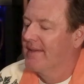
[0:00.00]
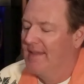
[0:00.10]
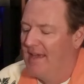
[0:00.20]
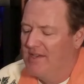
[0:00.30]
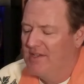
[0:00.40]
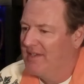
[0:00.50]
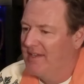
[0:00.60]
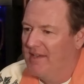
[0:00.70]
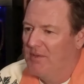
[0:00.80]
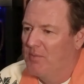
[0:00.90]
always, how did you like,
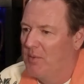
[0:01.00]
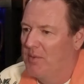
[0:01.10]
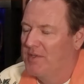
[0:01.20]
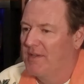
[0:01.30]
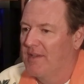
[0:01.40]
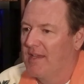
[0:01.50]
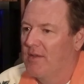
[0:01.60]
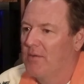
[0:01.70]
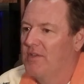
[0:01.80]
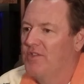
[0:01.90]
get how many what was it like who